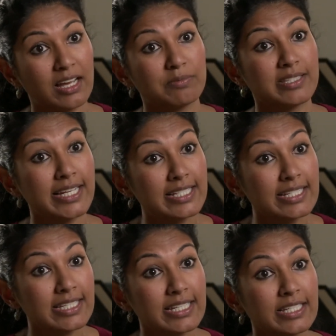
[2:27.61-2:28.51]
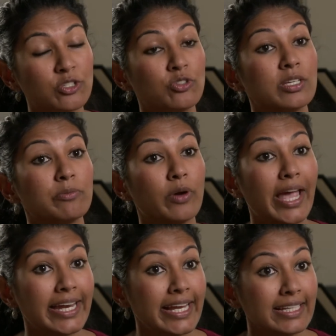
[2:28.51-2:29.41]
sentences, using more
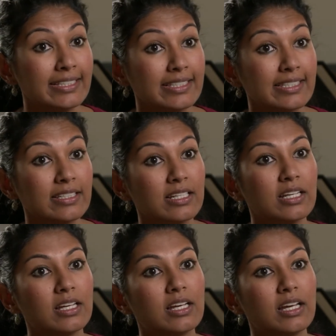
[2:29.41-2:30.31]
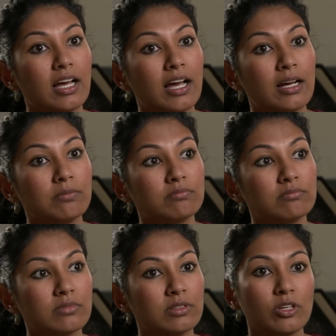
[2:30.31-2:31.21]
headings.
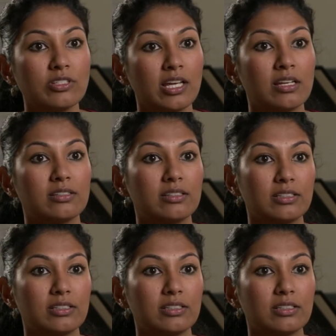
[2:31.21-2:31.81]
Those are,